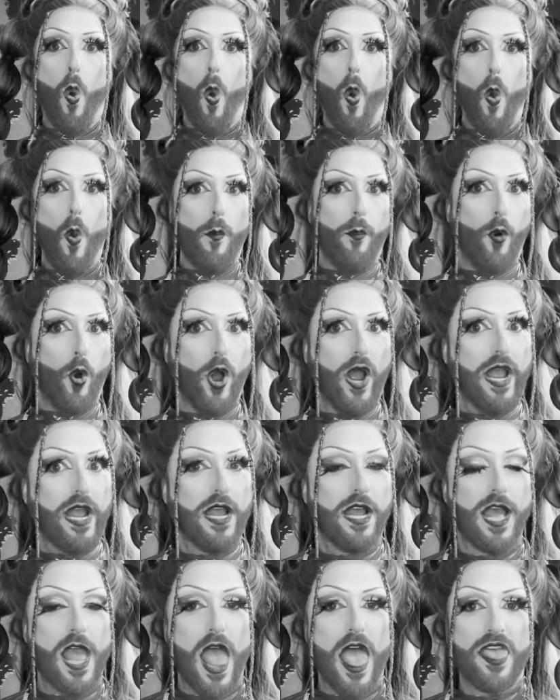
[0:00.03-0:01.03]
oh boy,
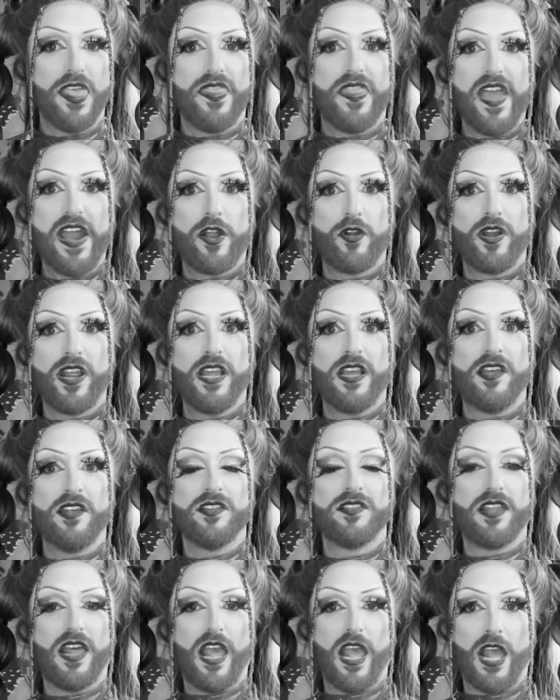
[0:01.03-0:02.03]
there
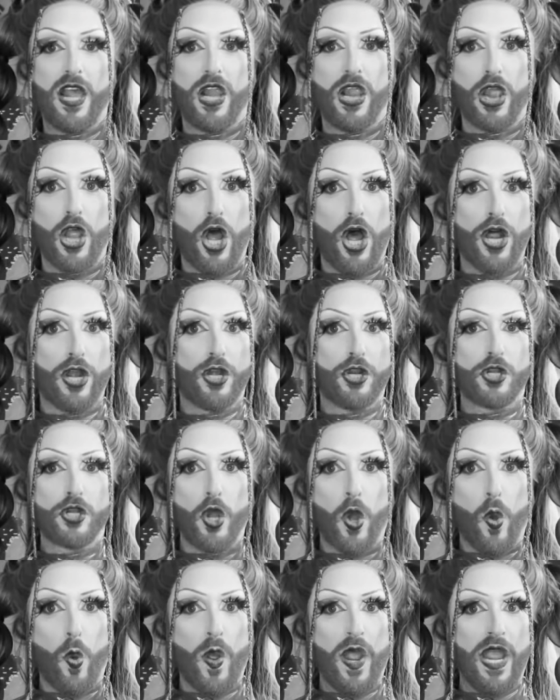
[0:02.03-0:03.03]
is a lot
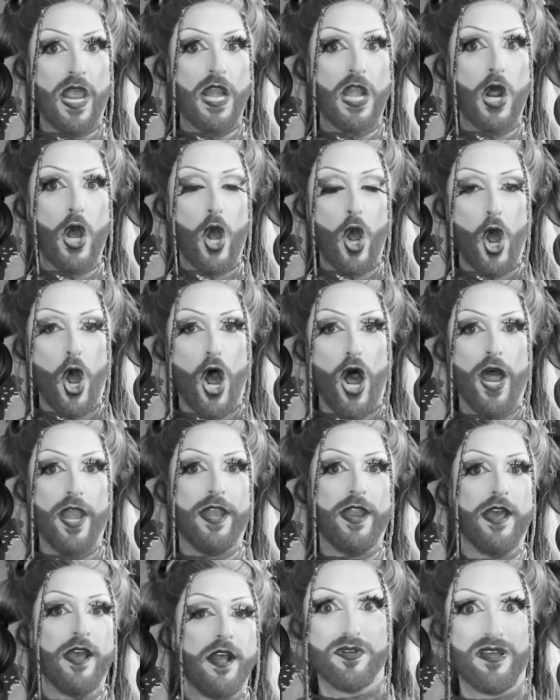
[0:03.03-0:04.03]
going
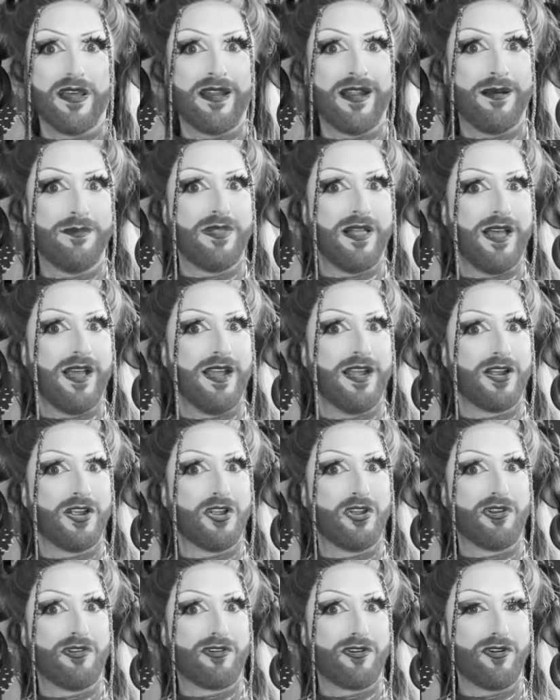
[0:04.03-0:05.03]
on. And I'm
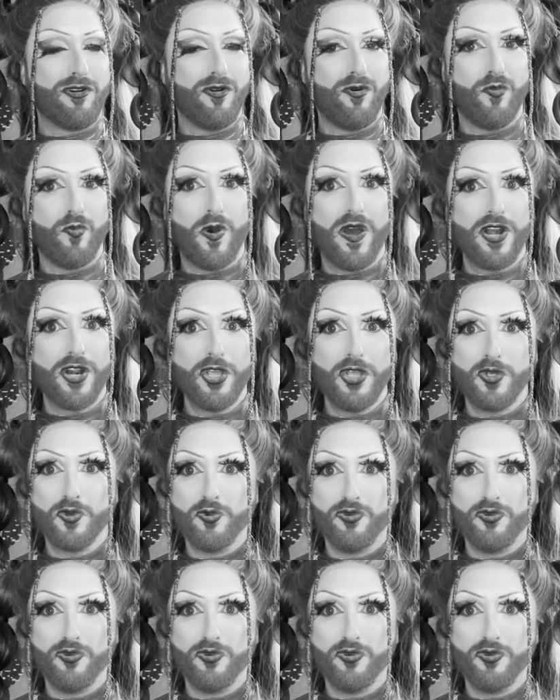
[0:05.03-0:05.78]
like, girl, what are you